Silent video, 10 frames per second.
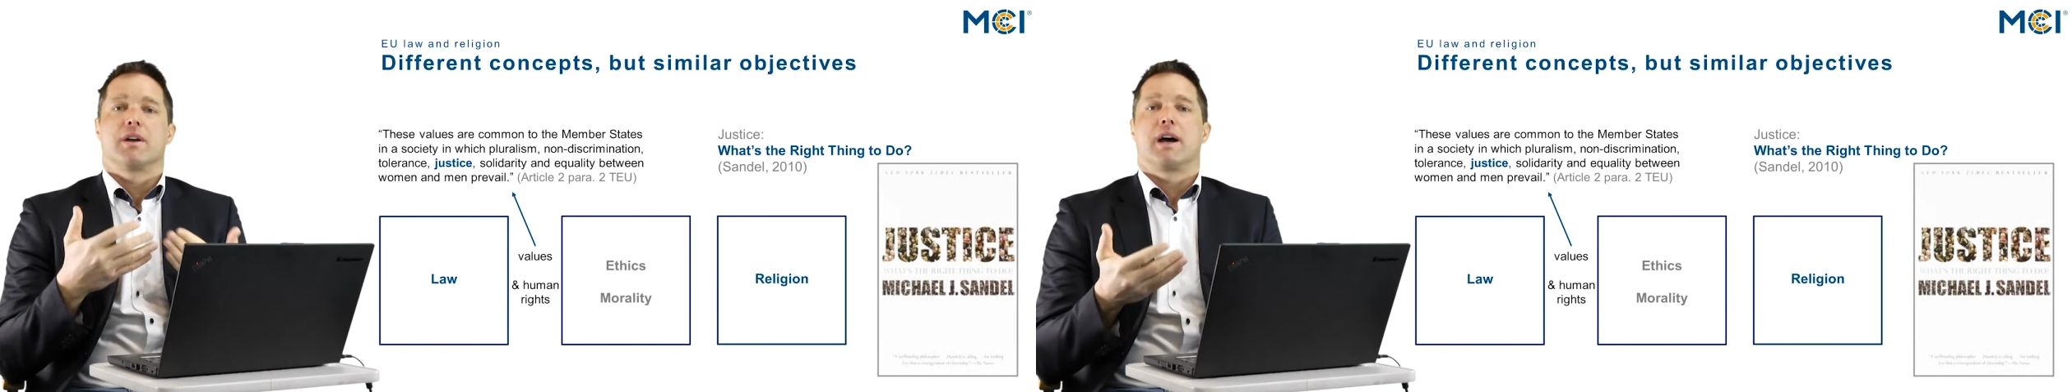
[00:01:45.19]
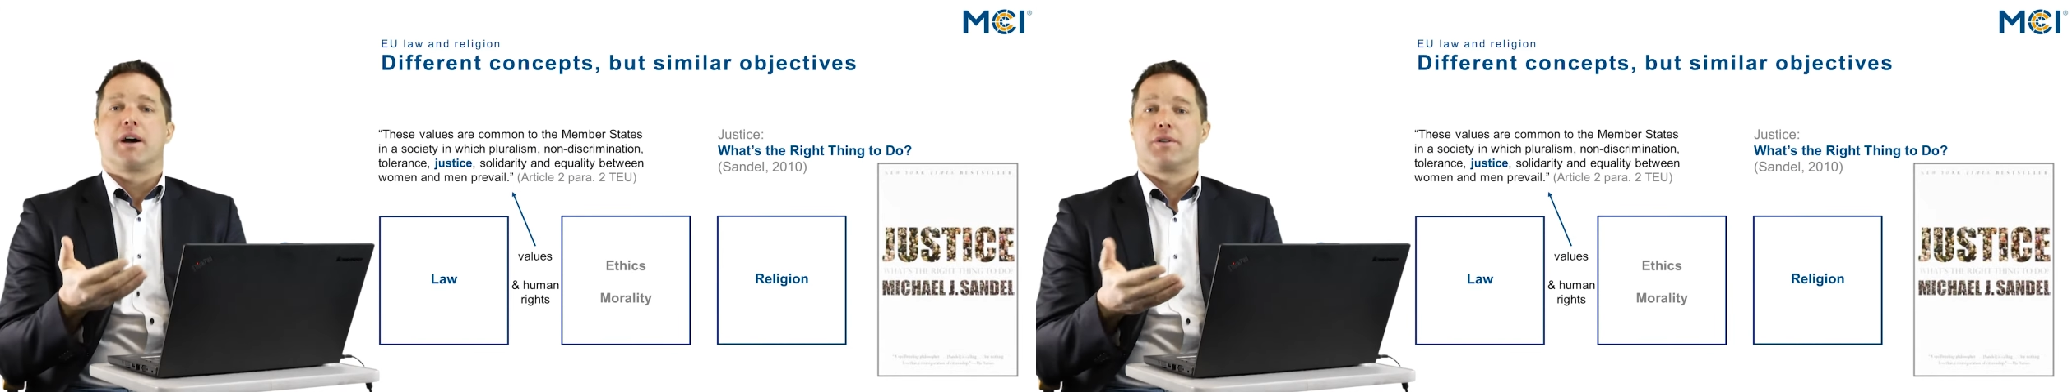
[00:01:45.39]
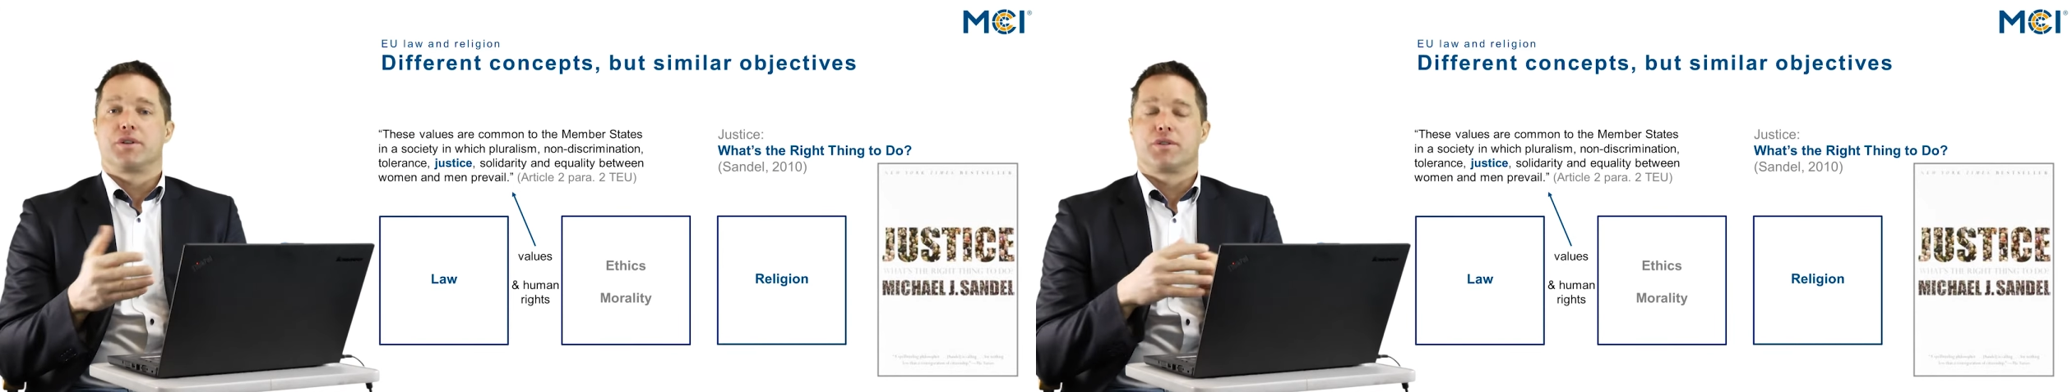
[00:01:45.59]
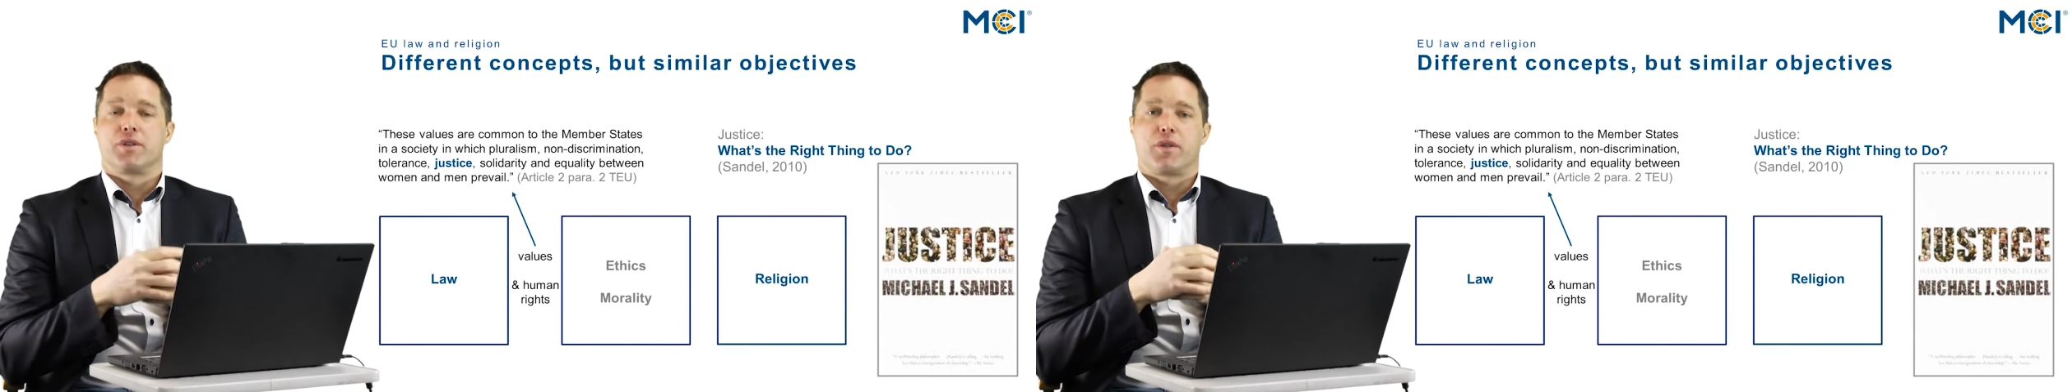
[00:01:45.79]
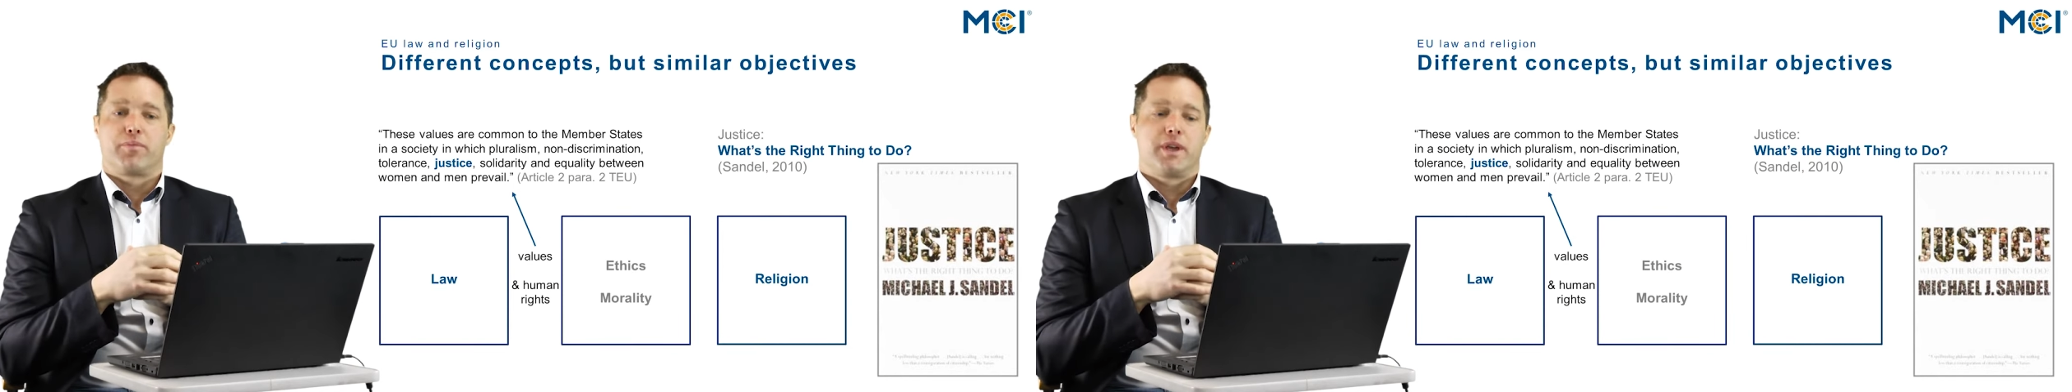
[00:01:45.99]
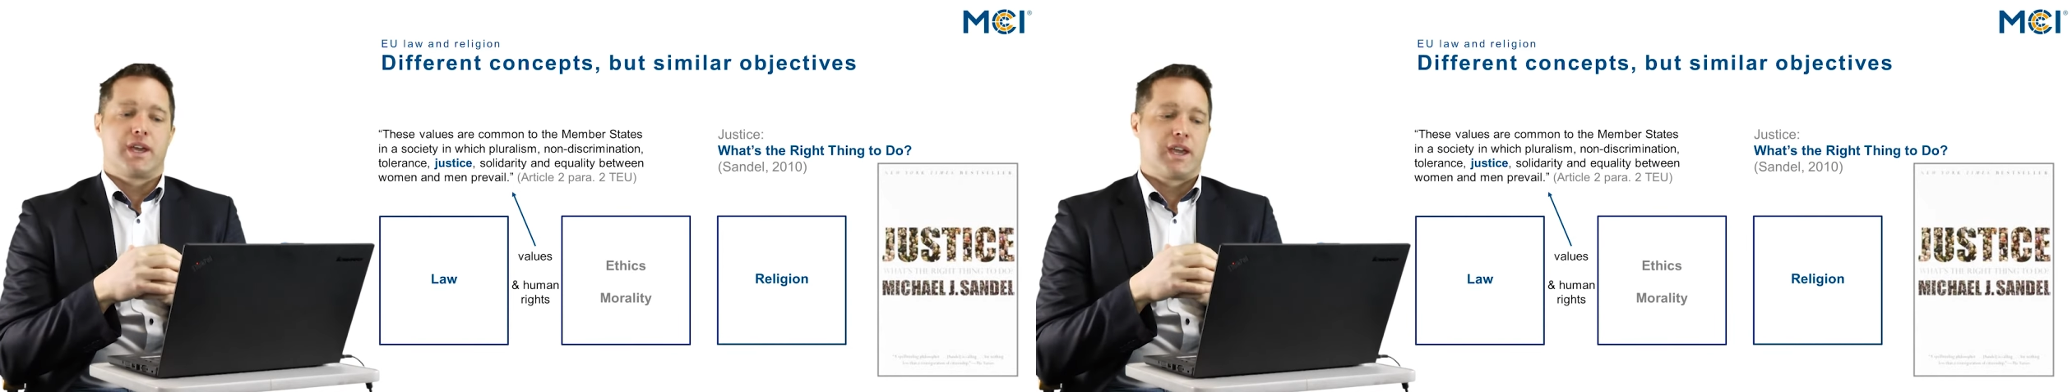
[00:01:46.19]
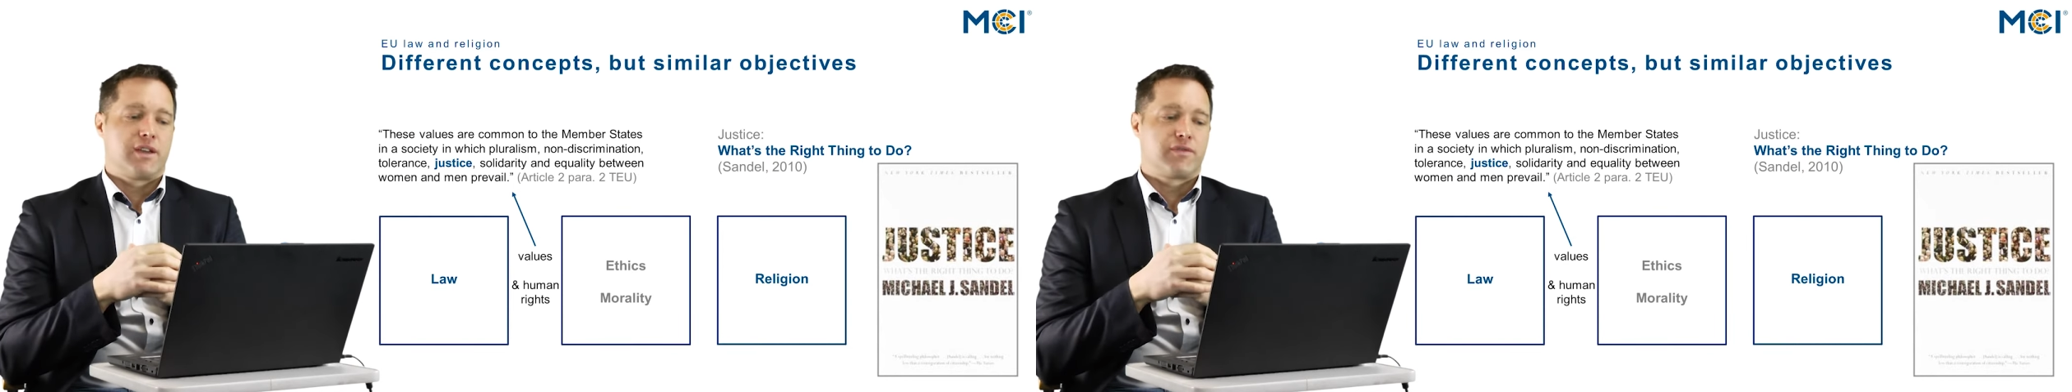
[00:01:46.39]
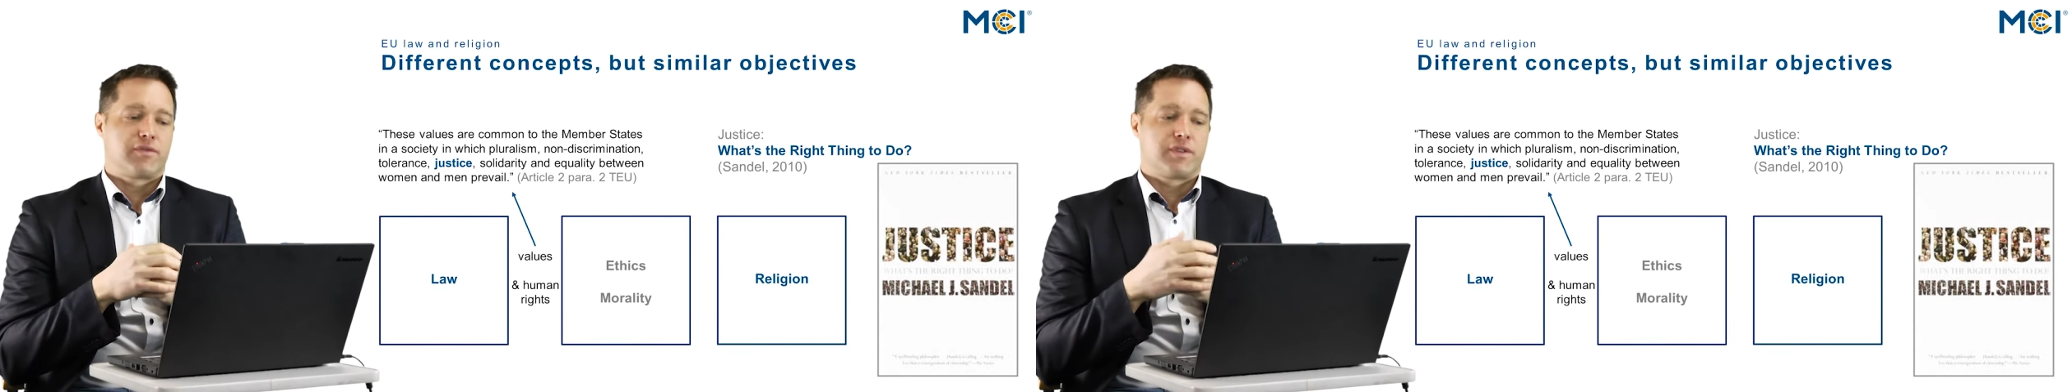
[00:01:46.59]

how they should not behave.